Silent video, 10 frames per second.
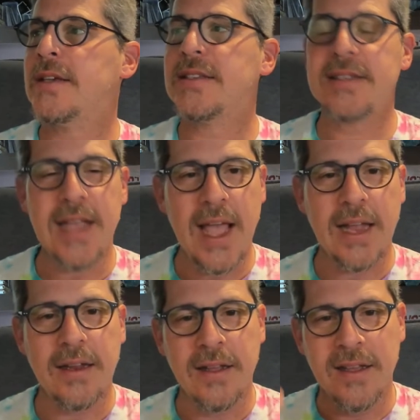
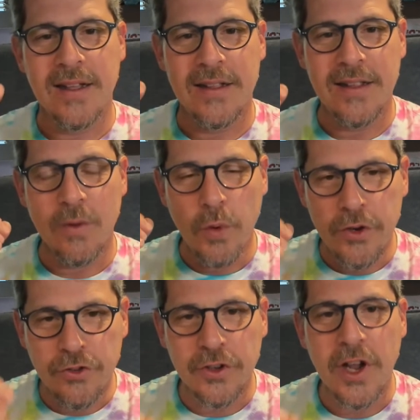said that we
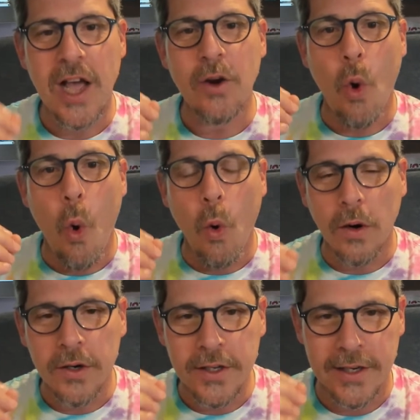should not
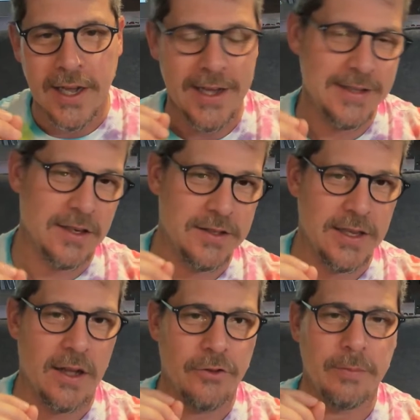organize
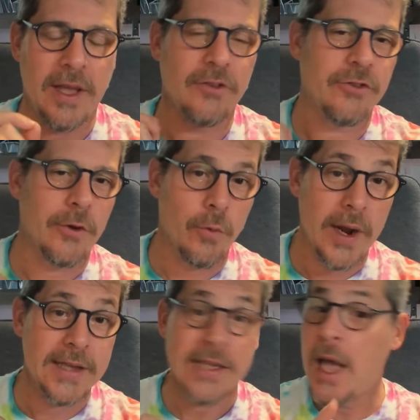ourselves based on
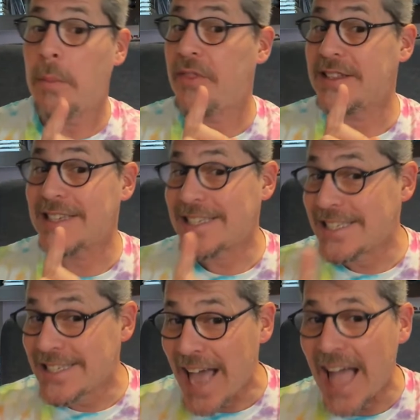race? But that's
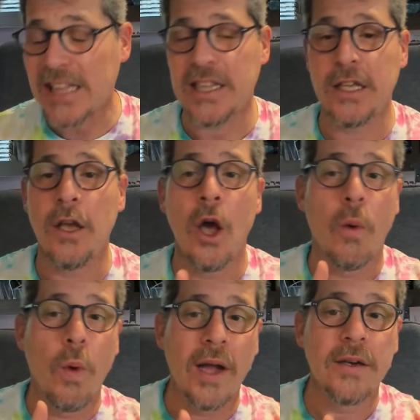exactly
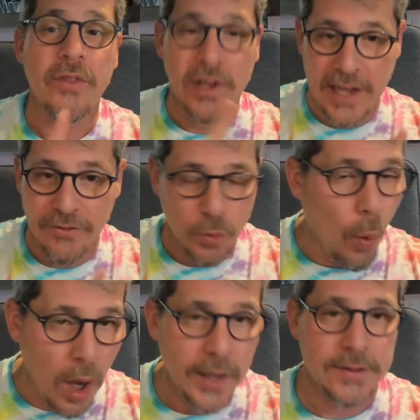what the left
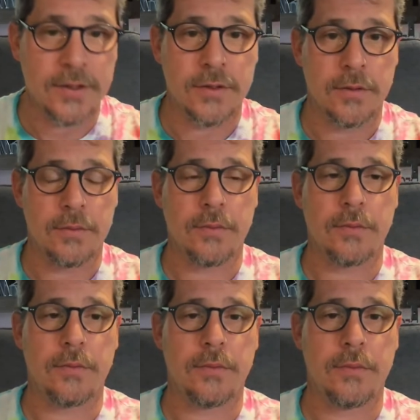wants.
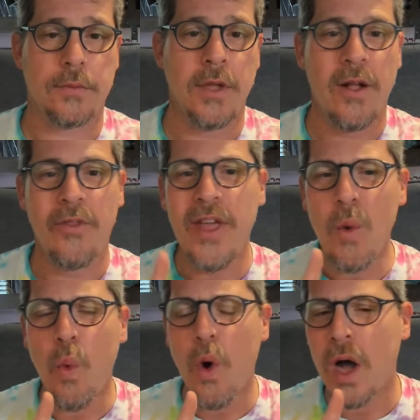They
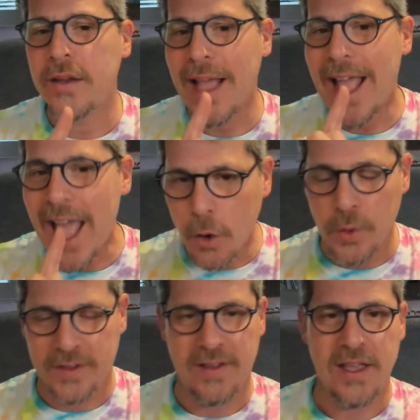want
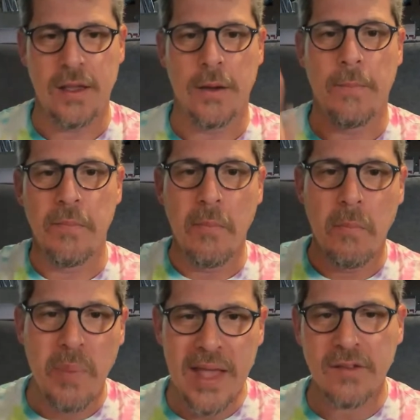equity
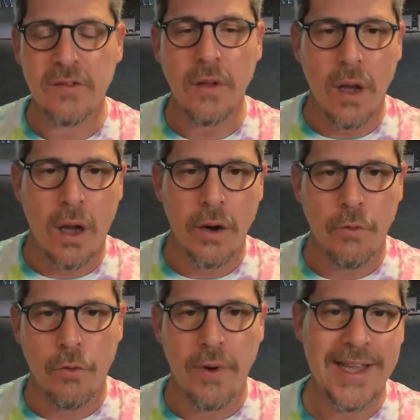based
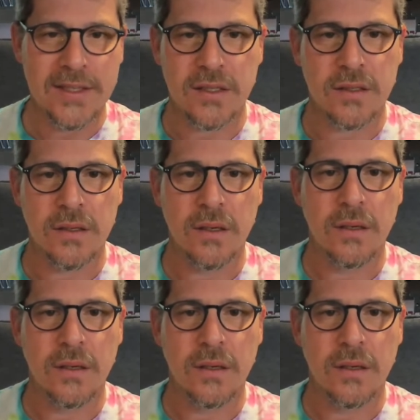on race,